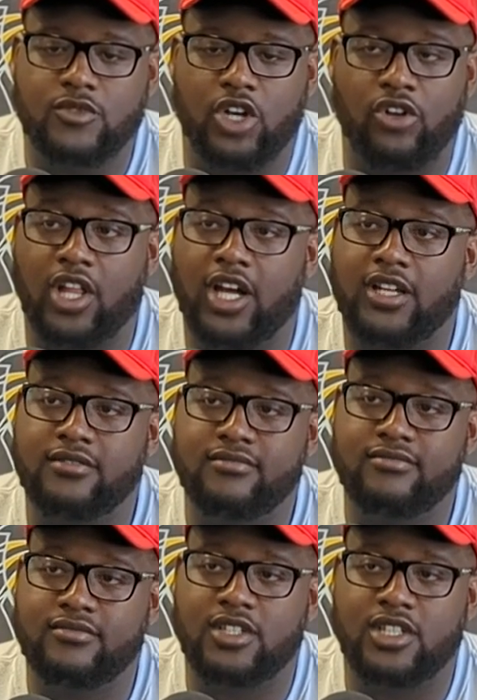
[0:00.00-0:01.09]
O-line.
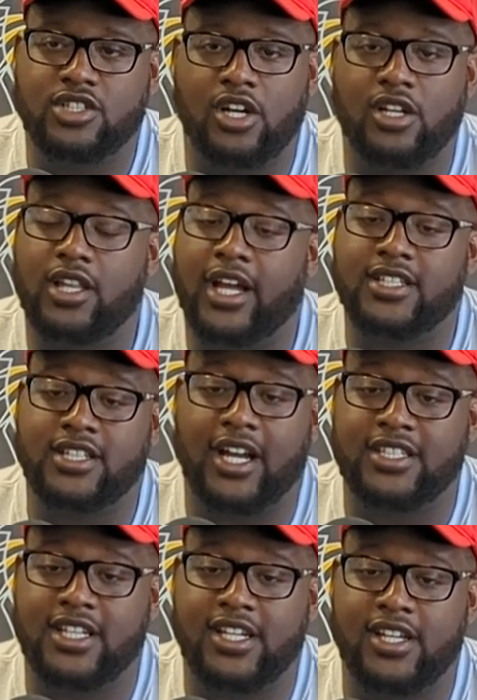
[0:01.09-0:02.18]
Like
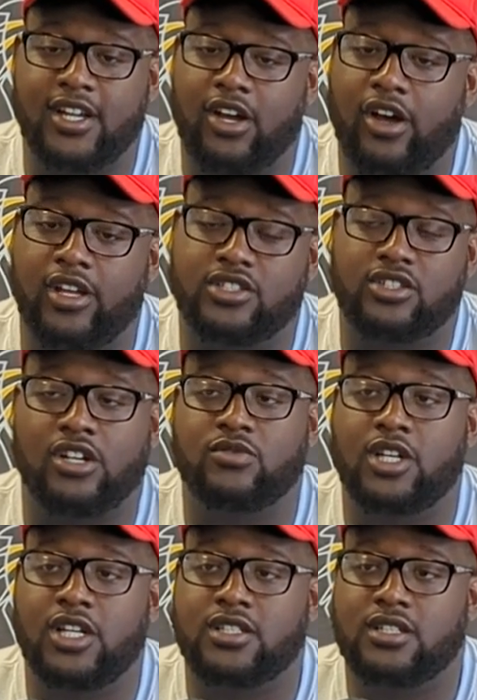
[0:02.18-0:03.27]
I said, it starts
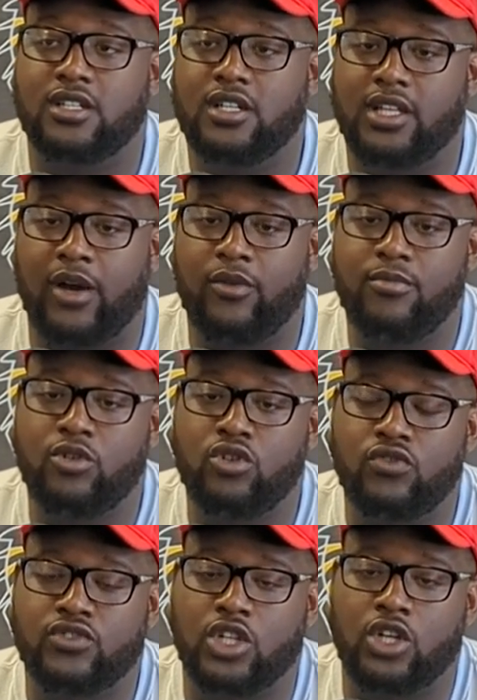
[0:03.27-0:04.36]
with us. Like, we
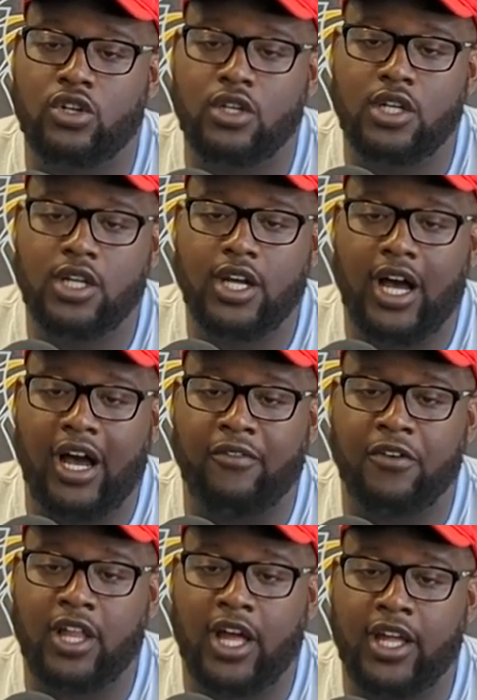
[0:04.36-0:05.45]
move, so I
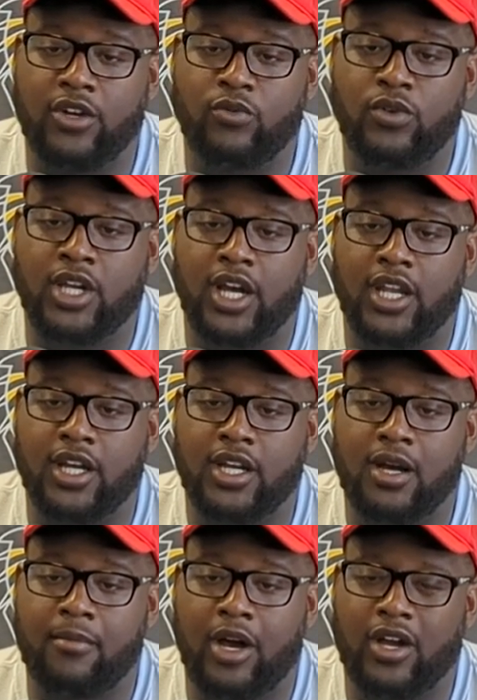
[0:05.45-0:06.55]
feel like we kind of
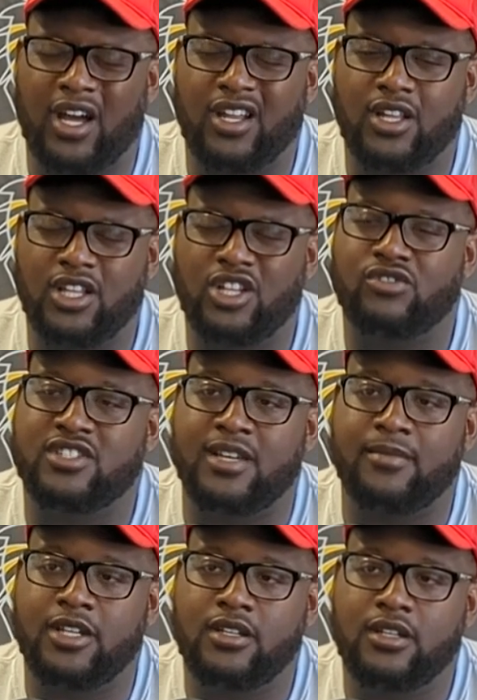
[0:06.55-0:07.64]
come out kind of a little
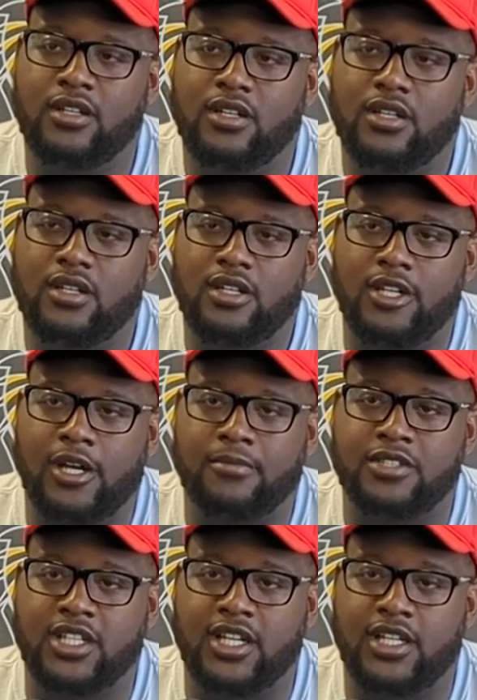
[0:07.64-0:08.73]
timid. You know what I'm
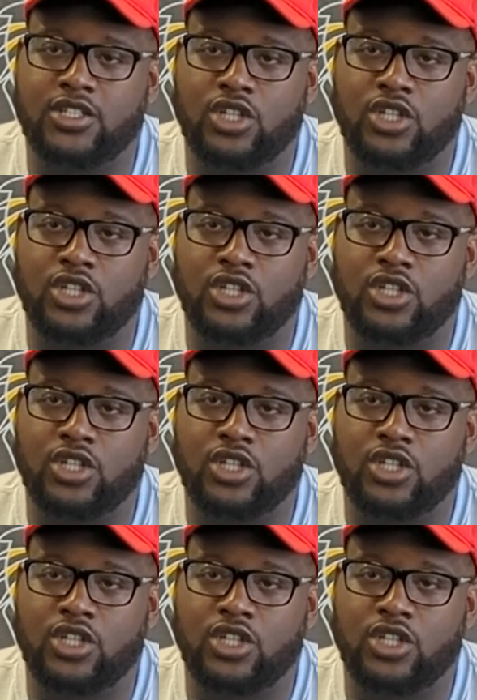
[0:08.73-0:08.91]
saying?